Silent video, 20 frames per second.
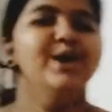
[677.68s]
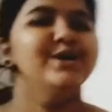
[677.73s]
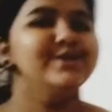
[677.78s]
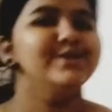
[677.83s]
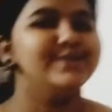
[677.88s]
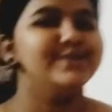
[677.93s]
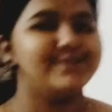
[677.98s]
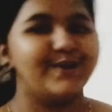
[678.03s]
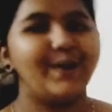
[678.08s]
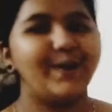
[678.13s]

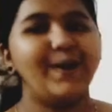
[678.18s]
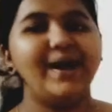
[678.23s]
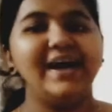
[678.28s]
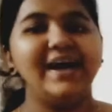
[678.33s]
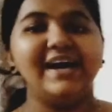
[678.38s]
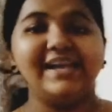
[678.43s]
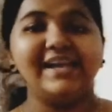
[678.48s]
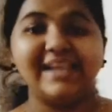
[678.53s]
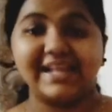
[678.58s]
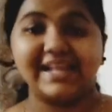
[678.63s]
So
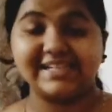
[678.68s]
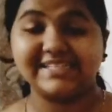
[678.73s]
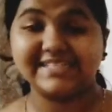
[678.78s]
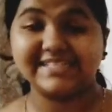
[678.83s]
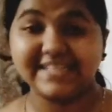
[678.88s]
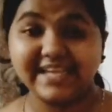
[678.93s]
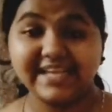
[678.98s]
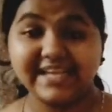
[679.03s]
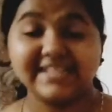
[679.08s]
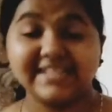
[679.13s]
let's
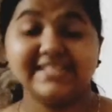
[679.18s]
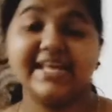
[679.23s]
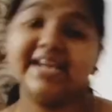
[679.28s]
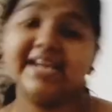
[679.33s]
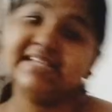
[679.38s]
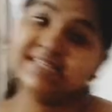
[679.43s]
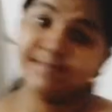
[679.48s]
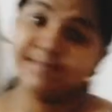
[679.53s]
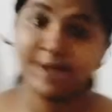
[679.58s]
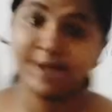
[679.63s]
see, there are
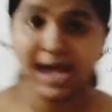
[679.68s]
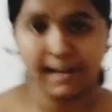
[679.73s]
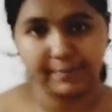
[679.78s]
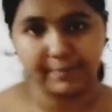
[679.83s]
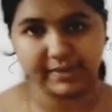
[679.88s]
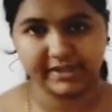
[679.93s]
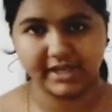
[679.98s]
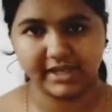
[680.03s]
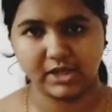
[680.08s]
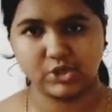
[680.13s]
some
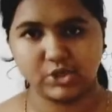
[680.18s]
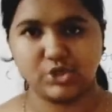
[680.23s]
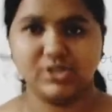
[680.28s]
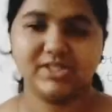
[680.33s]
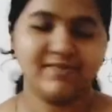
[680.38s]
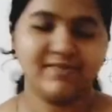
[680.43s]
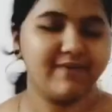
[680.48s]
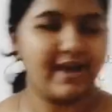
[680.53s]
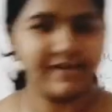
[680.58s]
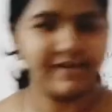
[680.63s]

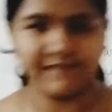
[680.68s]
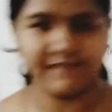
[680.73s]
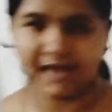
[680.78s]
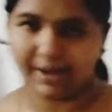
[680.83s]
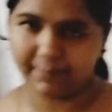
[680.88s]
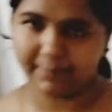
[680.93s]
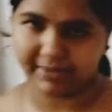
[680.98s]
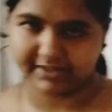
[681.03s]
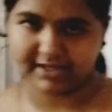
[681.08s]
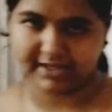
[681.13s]
applications, 5
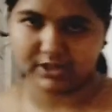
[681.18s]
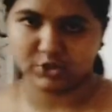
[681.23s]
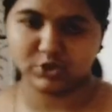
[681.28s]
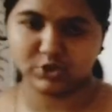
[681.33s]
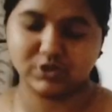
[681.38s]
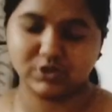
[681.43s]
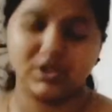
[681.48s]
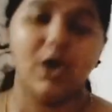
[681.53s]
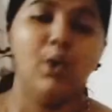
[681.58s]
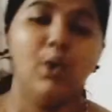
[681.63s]
applications.
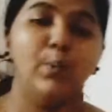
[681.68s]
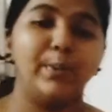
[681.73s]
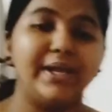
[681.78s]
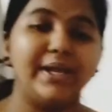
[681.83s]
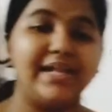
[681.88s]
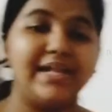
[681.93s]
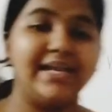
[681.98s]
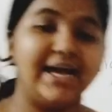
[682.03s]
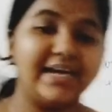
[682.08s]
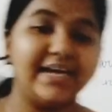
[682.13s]

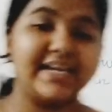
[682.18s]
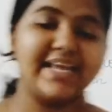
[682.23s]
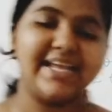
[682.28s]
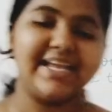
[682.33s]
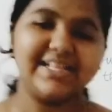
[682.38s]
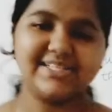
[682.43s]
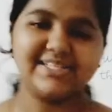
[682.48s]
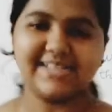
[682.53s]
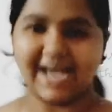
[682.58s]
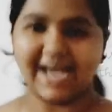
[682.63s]
We learn
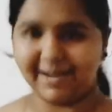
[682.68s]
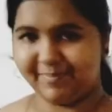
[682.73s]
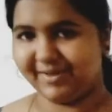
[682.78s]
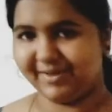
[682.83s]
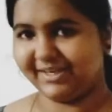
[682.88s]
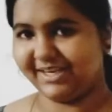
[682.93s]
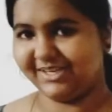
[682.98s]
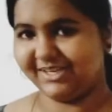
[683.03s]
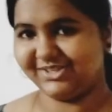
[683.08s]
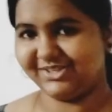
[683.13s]
each
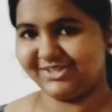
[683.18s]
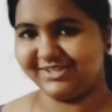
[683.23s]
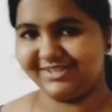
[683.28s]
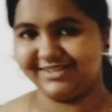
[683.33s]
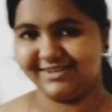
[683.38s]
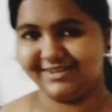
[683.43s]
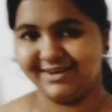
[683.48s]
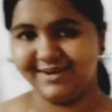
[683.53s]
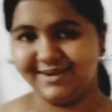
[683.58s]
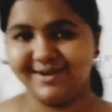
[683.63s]
application.
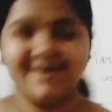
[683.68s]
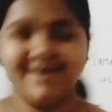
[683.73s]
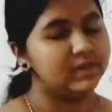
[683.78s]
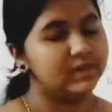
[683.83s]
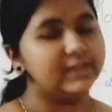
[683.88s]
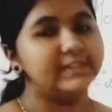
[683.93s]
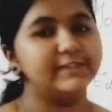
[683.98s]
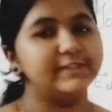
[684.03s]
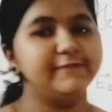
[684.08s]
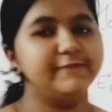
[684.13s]

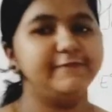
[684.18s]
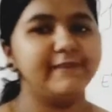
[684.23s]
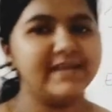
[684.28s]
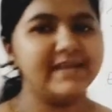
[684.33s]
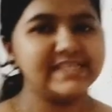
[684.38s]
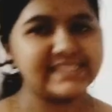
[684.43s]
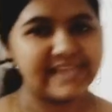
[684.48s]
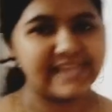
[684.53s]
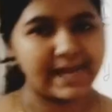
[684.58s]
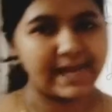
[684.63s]
The
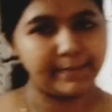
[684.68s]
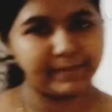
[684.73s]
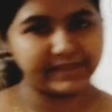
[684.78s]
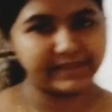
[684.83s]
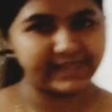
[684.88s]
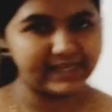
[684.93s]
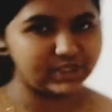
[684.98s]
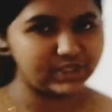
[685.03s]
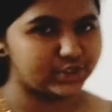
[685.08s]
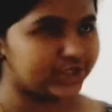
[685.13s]
first
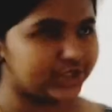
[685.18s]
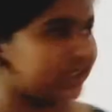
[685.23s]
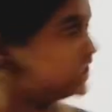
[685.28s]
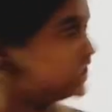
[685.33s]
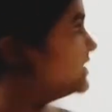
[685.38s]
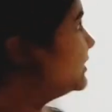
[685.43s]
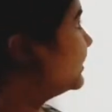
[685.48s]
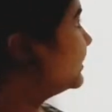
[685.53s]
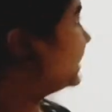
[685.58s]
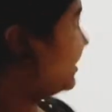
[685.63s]
application is
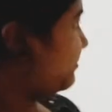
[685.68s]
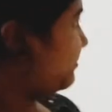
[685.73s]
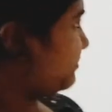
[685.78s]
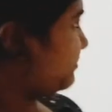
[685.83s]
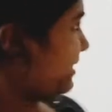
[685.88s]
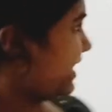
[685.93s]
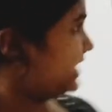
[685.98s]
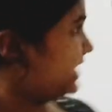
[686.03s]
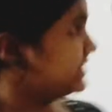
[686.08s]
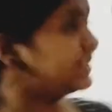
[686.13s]
to
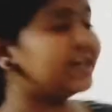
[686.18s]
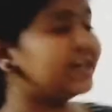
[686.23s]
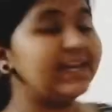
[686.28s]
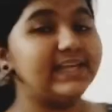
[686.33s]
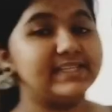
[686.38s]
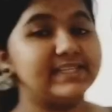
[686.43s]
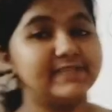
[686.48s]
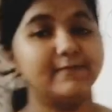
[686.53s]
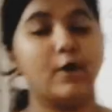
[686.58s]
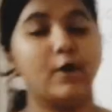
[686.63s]
compare the
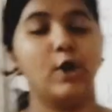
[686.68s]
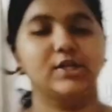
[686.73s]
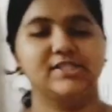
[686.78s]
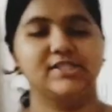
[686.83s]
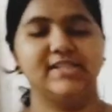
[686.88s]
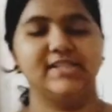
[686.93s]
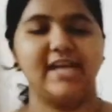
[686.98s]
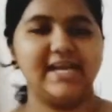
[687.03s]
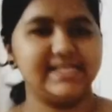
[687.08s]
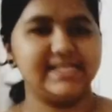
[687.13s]
relative
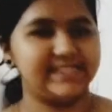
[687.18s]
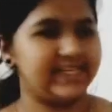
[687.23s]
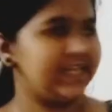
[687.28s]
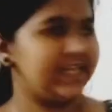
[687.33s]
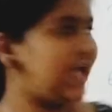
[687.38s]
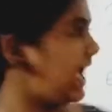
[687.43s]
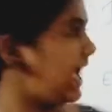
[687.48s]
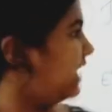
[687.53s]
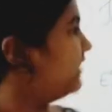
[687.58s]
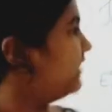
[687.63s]
oxidizing
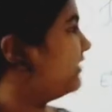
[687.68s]
and